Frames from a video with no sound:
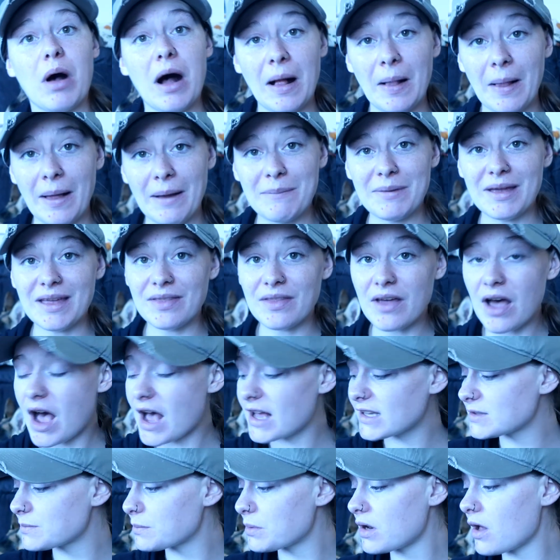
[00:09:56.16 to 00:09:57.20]
while I'm in the
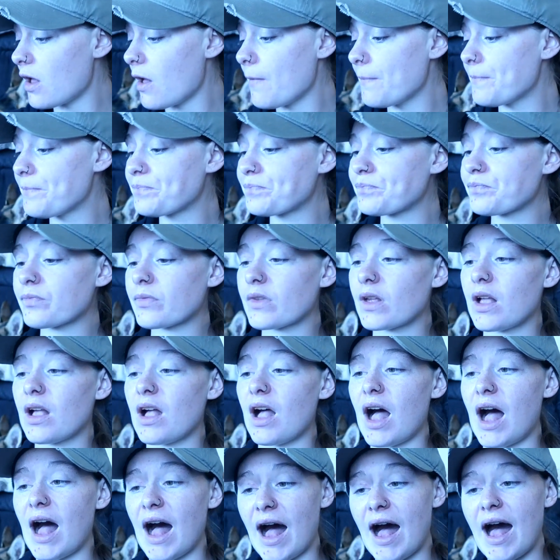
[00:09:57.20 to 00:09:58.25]
hospital.
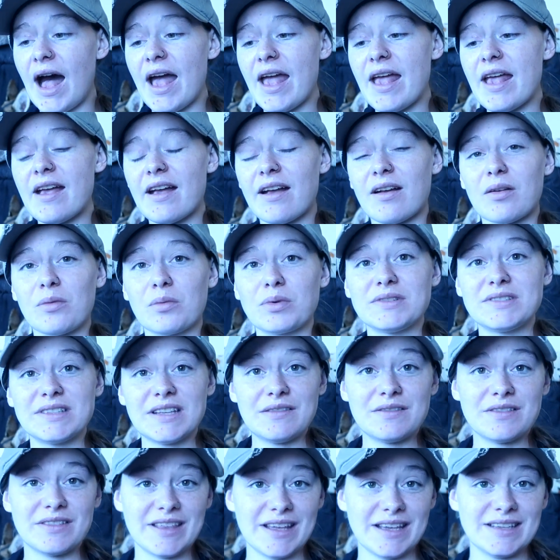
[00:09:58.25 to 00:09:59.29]
I
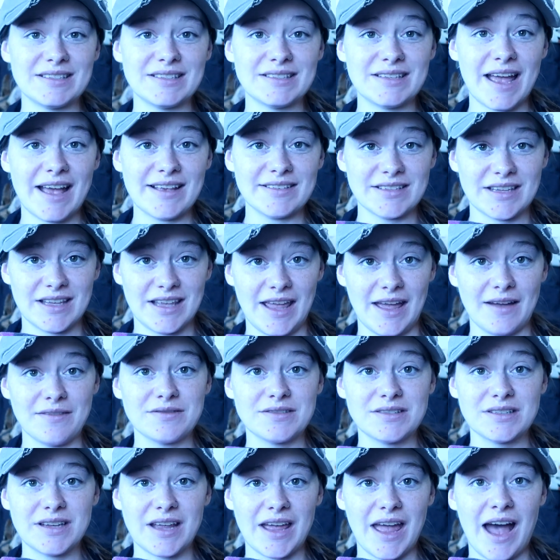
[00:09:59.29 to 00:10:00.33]
received this as a
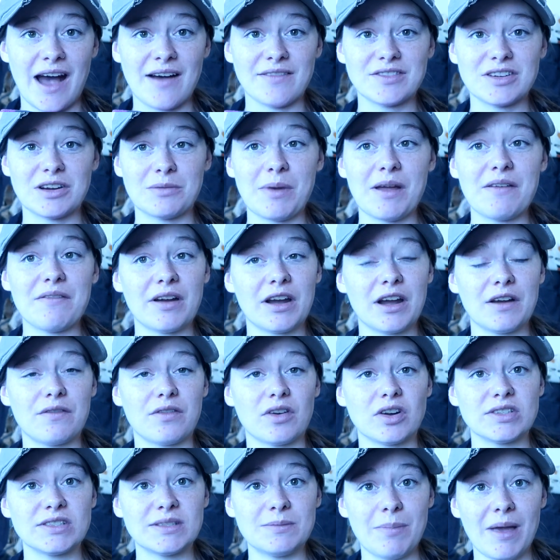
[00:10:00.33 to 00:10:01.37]
gift after my very
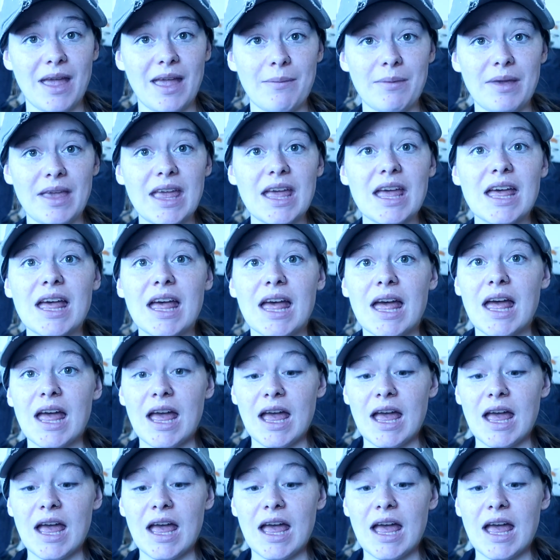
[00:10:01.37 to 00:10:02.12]
first baby